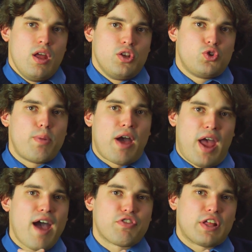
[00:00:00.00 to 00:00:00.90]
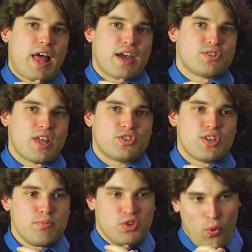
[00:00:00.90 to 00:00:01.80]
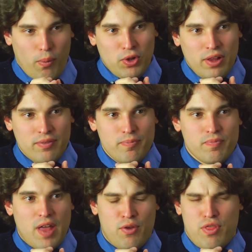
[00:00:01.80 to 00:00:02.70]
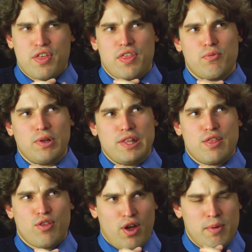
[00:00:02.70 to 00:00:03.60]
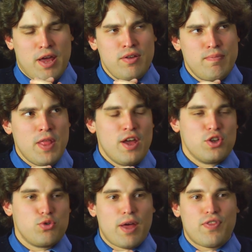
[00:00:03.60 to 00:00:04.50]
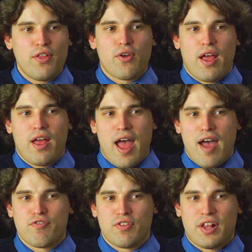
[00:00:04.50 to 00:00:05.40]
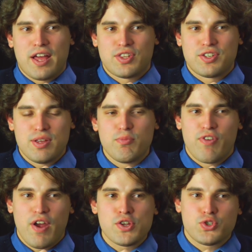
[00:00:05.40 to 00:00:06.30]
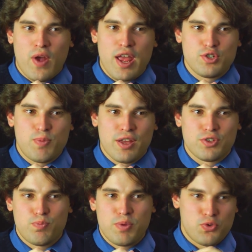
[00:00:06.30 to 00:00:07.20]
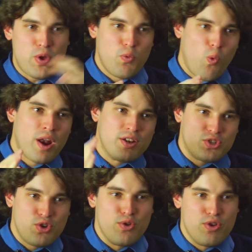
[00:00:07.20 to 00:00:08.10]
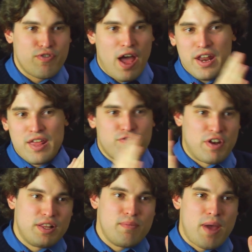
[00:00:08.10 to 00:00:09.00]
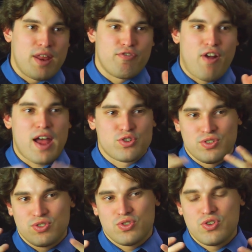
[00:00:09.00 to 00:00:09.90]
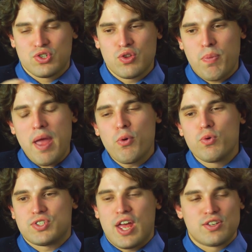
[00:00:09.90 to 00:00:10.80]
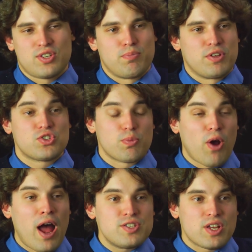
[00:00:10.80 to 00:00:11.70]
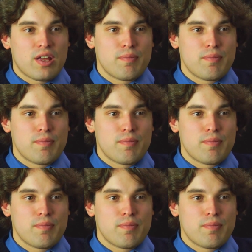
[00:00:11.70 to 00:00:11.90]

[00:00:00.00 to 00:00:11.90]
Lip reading: To about half the class that seemed normal. I don't think they'd really thought about it. To about the other half of the class that seemed very strange because between 1 and 2 you've got infinitely many fractions. So the paper was saying something surprising.